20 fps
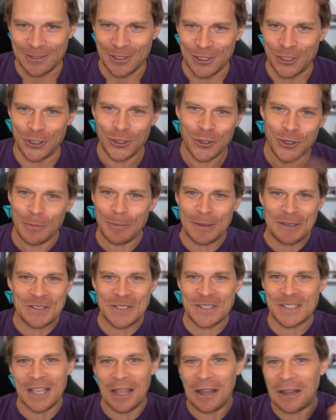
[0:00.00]
Should you be
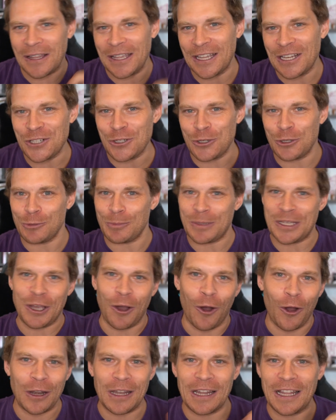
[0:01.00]
selling? Should you be
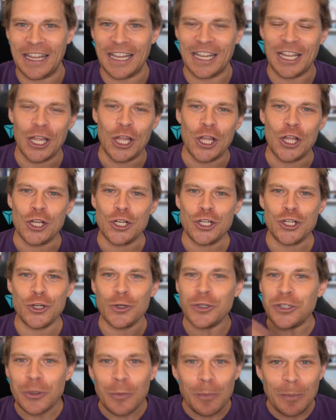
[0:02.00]
hodling?
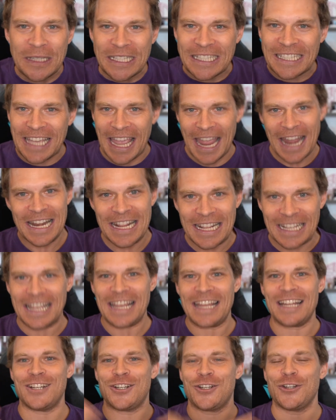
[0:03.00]
Should you be getting
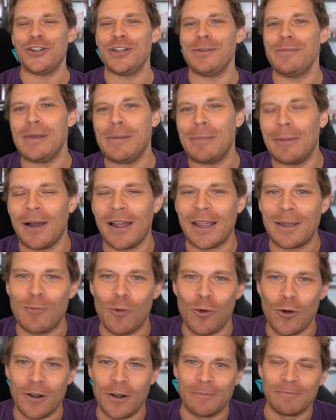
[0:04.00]
in? Should you be buying
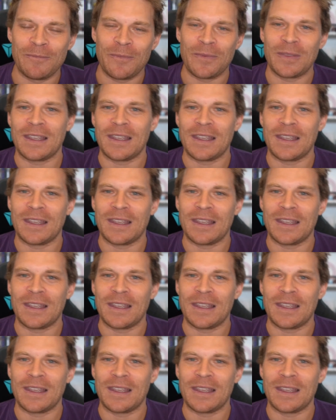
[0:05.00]
more?